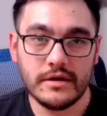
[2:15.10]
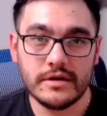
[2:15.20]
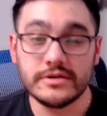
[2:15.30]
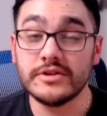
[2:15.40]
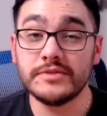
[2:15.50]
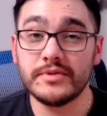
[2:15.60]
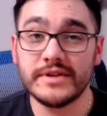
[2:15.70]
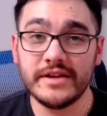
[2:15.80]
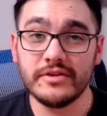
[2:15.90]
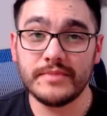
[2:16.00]
So this
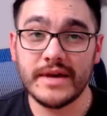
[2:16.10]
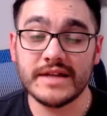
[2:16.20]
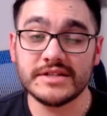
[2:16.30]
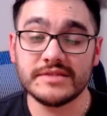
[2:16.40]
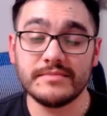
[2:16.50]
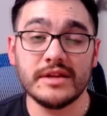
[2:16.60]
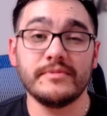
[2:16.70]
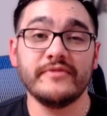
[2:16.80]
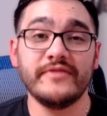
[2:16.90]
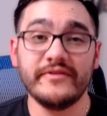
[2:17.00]
particular batch is made up
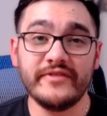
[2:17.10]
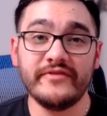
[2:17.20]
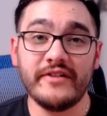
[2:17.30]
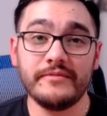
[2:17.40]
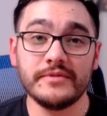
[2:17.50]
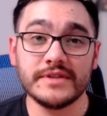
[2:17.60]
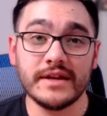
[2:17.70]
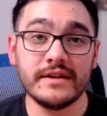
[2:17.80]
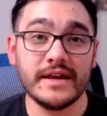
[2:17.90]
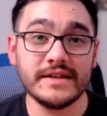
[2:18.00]
of 55%
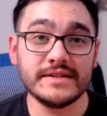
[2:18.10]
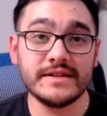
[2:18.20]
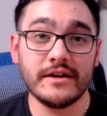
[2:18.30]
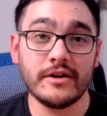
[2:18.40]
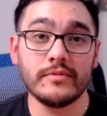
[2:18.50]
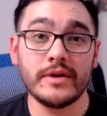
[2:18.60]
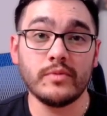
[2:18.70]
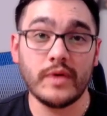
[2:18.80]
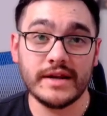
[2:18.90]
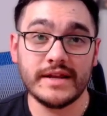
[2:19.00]
STR red
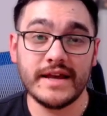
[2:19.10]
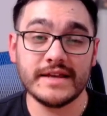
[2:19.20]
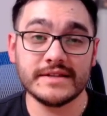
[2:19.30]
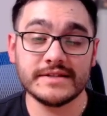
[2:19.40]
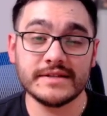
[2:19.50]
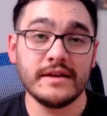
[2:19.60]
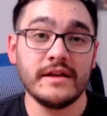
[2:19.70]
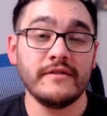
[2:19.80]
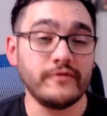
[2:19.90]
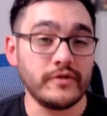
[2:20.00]
wine casks,
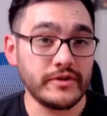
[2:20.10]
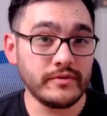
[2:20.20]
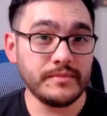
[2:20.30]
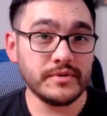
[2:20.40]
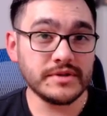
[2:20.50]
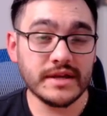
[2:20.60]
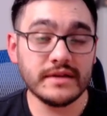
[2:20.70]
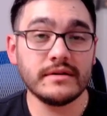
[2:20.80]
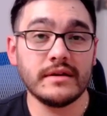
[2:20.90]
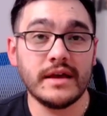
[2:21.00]
43%
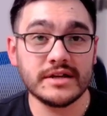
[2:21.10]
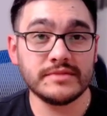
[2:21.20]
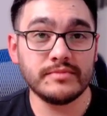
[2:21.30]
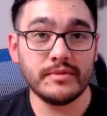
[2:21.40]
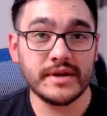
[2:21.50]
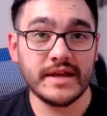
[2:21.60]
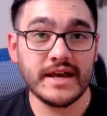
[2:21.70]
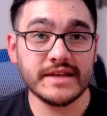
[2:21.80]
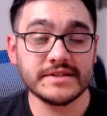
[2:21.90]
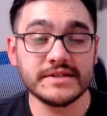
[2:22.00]
ex-bourbon
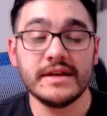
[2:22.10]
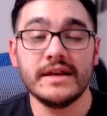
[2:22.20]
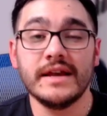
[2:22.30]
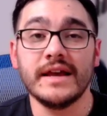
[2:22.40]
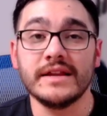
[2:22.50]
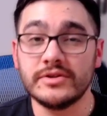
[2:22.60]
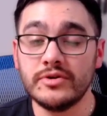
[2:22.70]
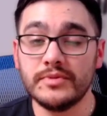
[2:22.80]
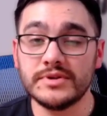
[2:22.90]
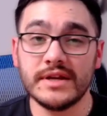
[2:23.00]
casks, and
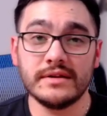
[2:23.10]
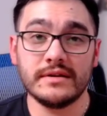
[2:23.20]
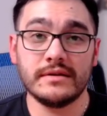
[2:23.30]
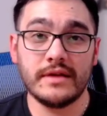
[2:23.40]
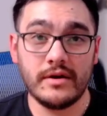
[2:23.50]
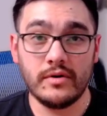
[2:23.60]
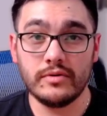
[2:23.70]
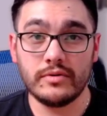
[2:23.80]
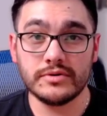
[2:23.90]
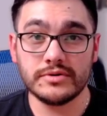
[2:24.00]
2%
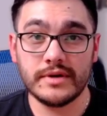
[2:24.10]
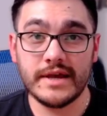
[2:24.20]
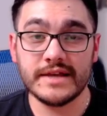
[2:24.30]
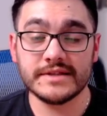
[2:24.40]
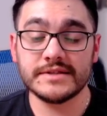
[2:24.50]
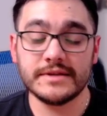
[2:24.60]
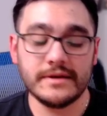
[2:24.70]
Oloroso casks.